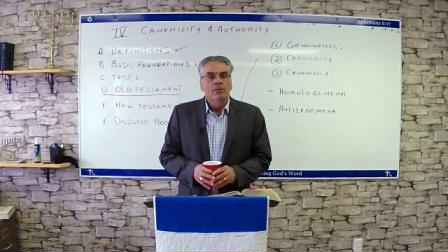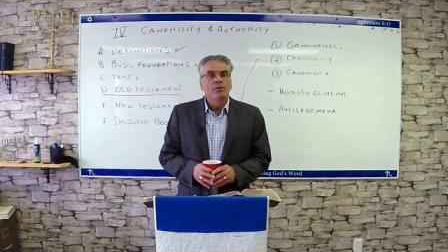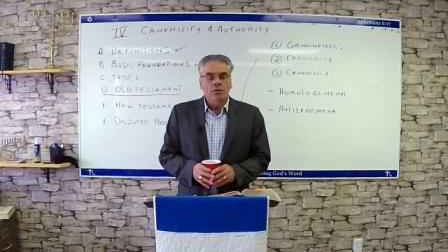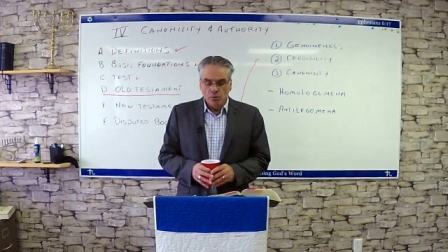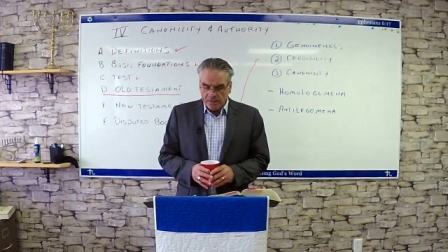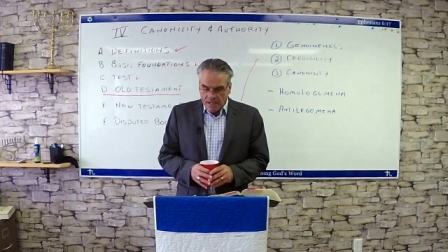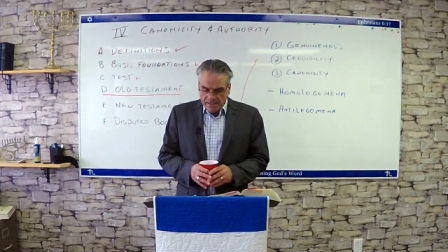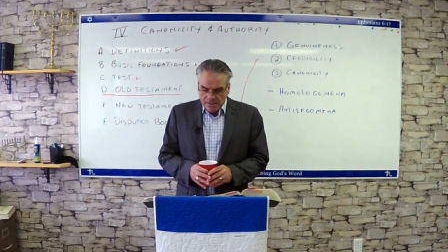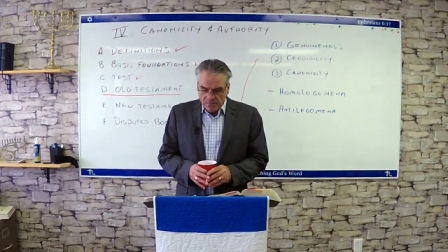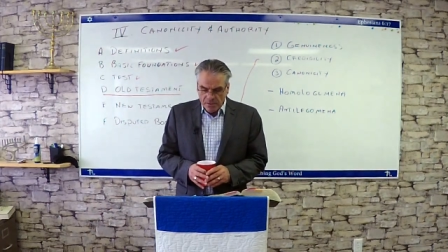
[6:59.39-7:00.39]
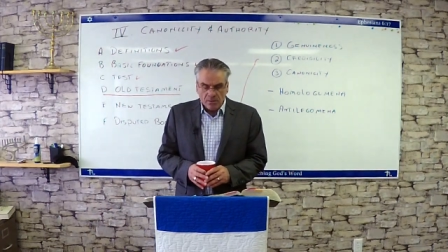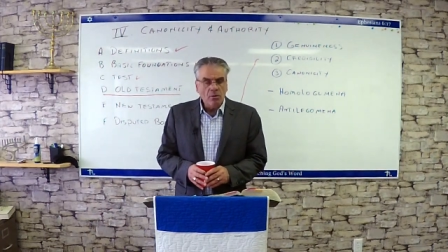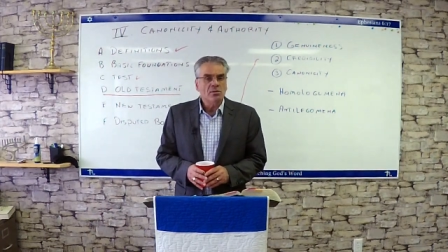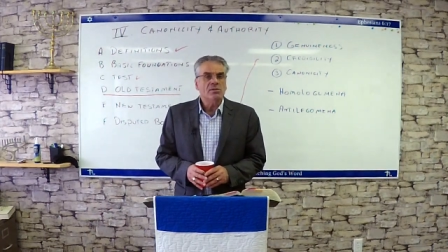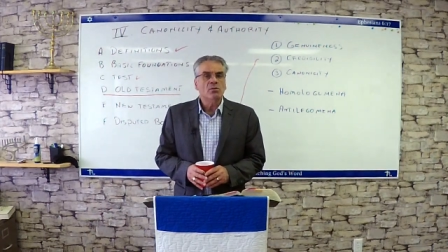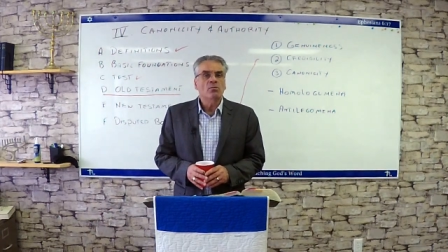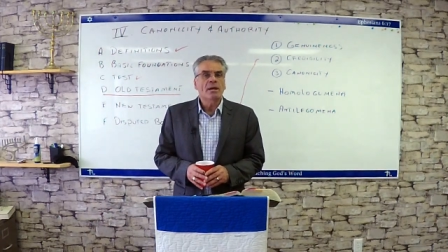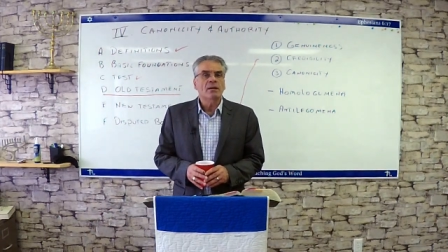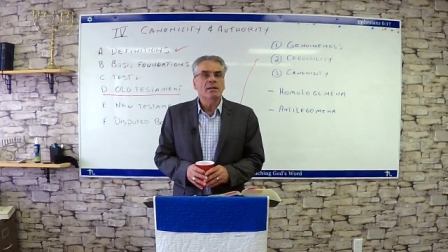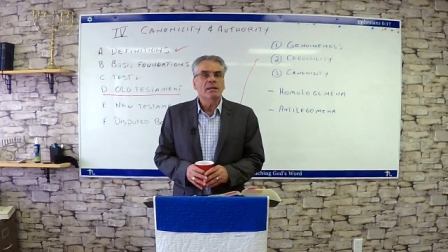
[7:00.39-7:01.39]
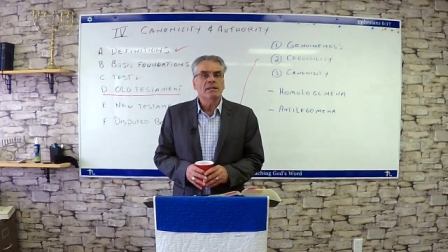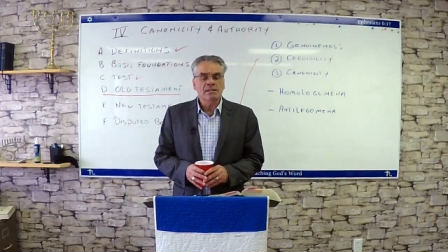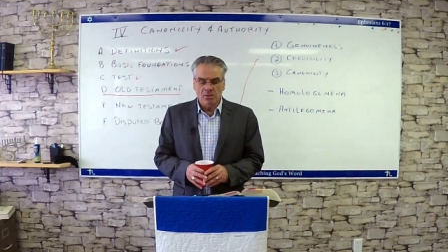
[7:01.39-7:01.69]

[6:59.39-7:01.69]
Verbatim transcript: The New Testament also recognized